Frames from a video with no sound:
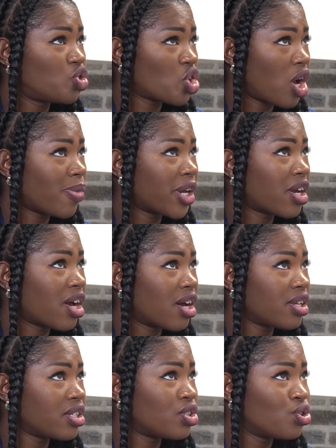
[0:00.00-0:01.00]
job I
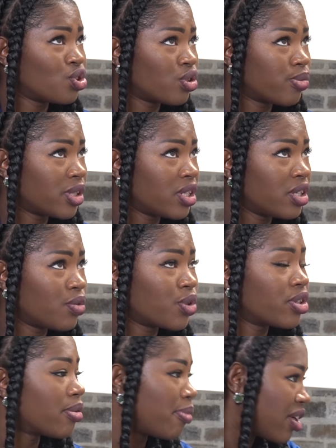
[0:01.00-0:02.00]
got in Gyminny
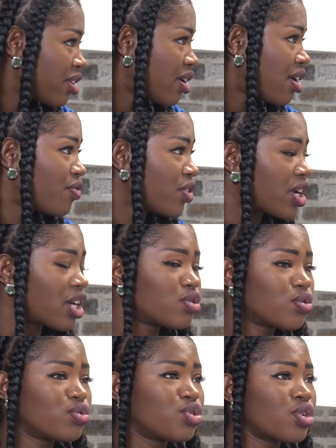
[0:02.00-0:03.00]
with the mother athlete I
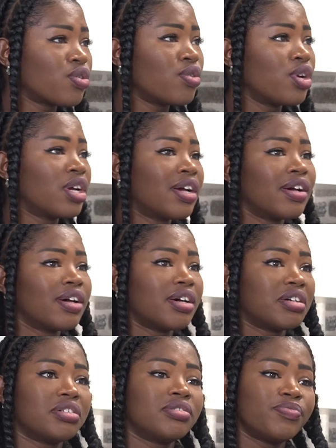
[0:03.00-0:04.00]
told you,
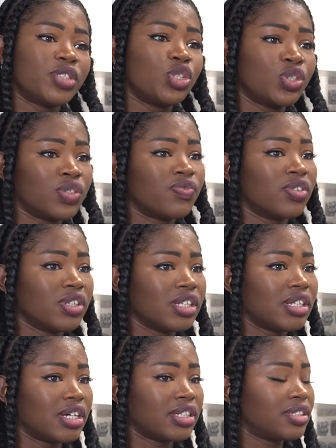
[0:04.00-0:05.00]
it used to fall a
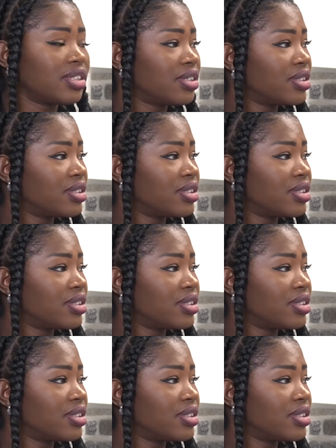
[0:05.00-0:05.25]
lot.